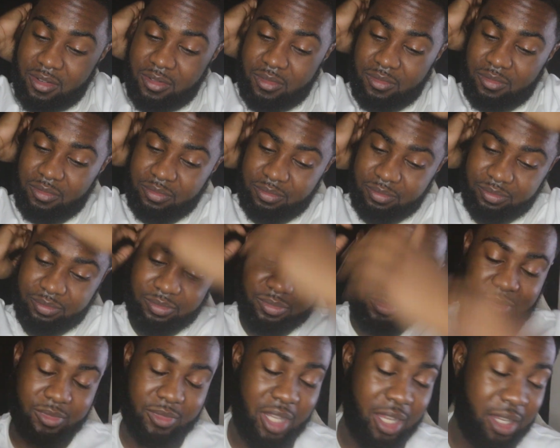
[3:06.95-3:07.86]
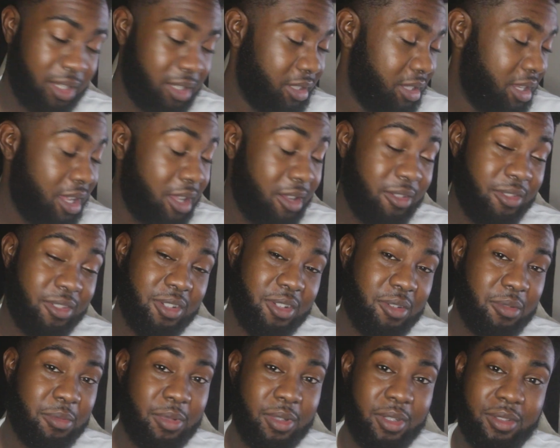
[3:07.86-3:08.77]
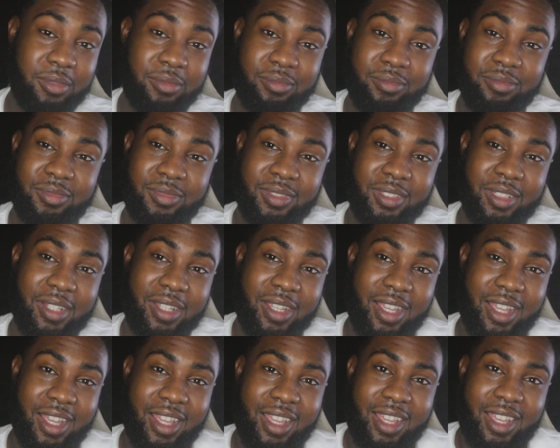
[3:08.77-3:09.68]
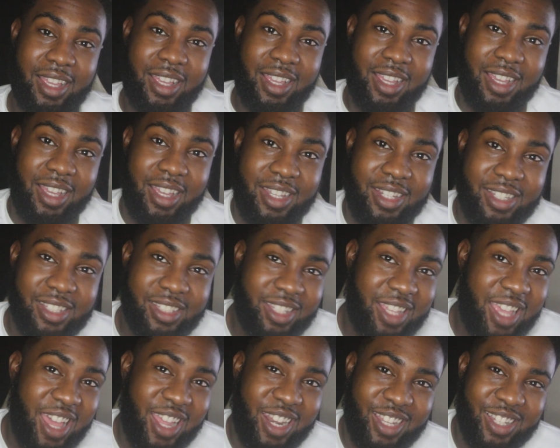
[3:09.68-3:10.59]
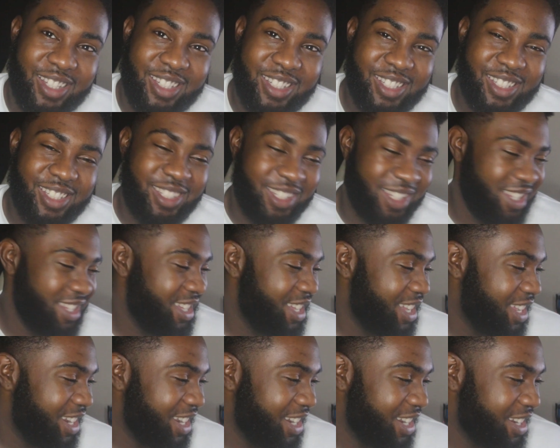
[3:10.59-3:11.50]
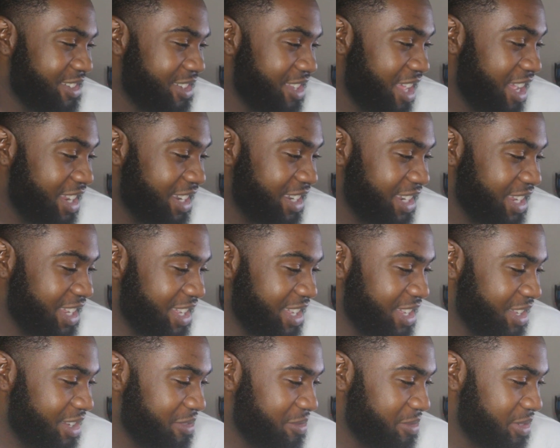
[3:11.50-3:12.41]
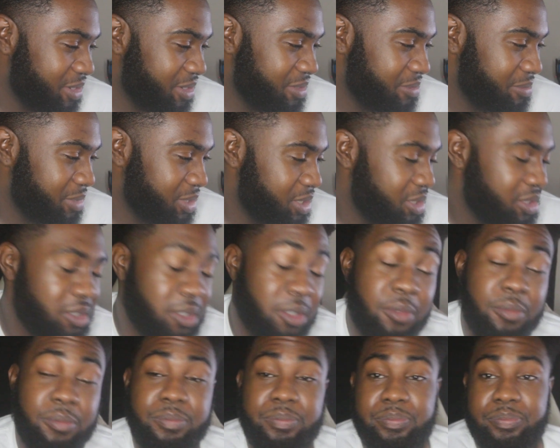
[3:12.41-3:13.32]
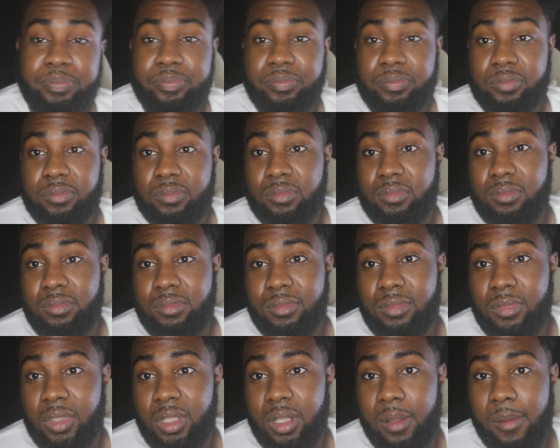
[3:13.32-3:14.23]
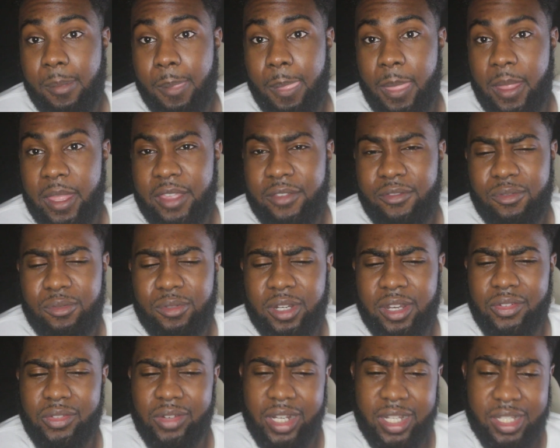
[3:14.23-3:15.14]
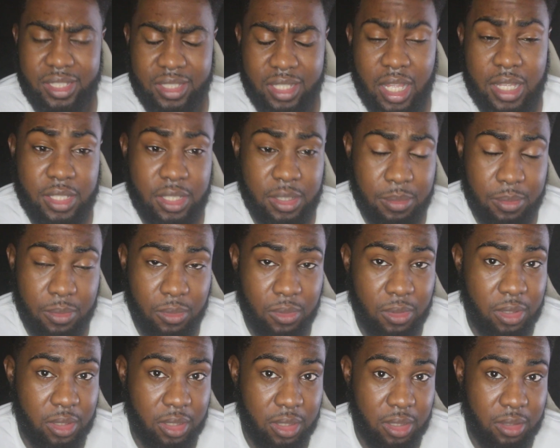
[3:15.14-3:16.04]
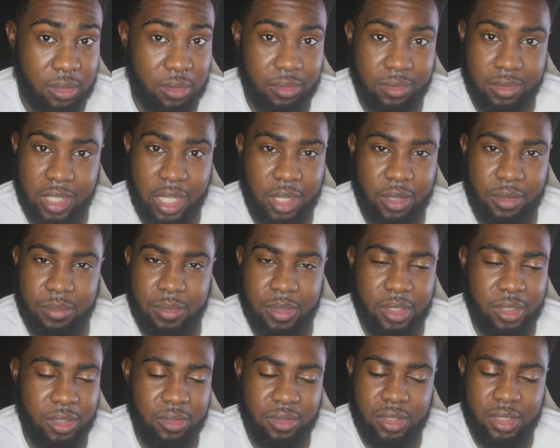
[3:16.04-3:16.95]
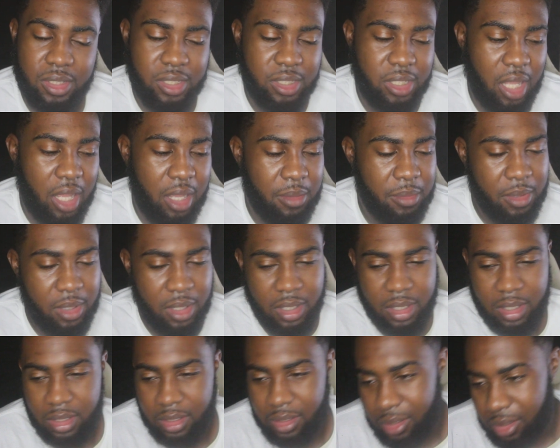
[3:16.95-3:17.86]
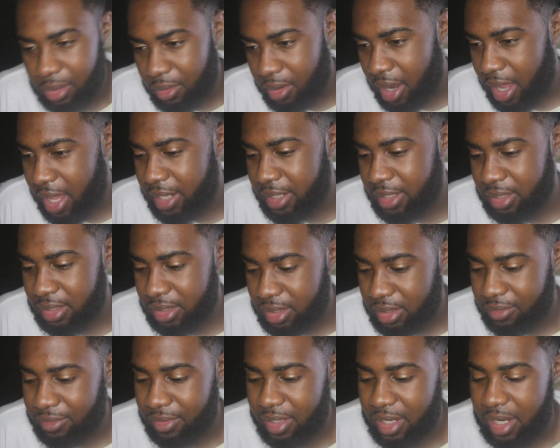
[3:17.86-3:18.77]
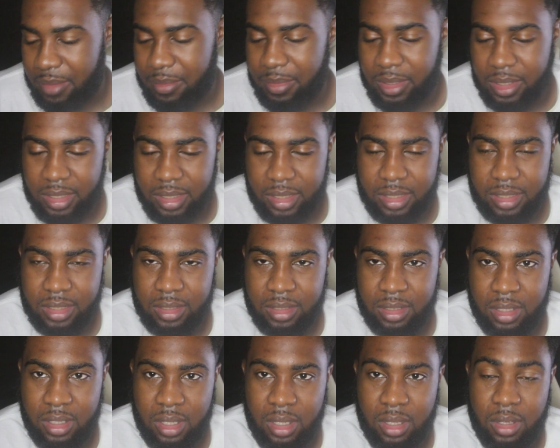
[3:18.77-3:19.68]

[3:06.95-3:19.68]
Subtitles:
know, I don't know, bro. I just kind of just look at it and be like, dang, bro. But you know, even whenever they stop supporting, though, that don't mean you just stop grinding and stuff like that, because